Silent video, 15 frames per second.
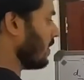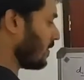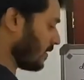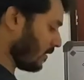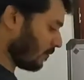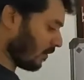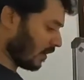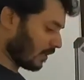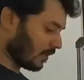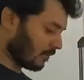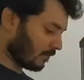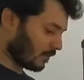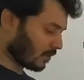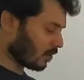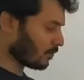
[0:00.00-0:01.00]
See,
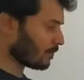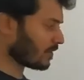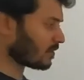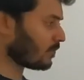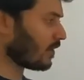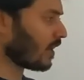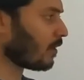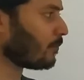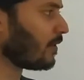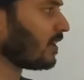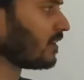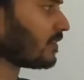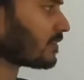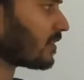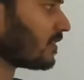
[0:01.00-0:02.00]
whatever topics we have
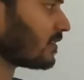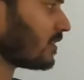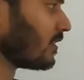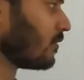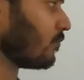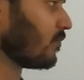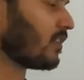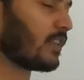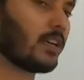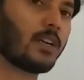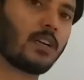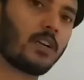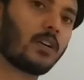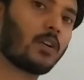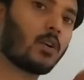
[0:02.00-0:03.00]
been discussing
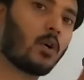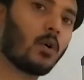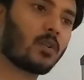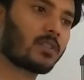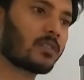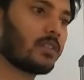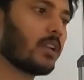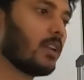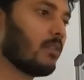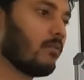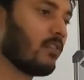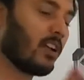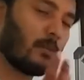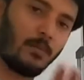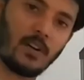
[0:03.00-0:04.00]
within
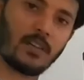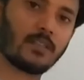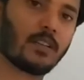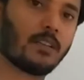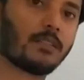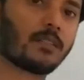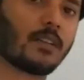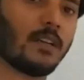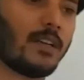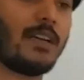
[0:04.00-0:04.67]
torsional vibrations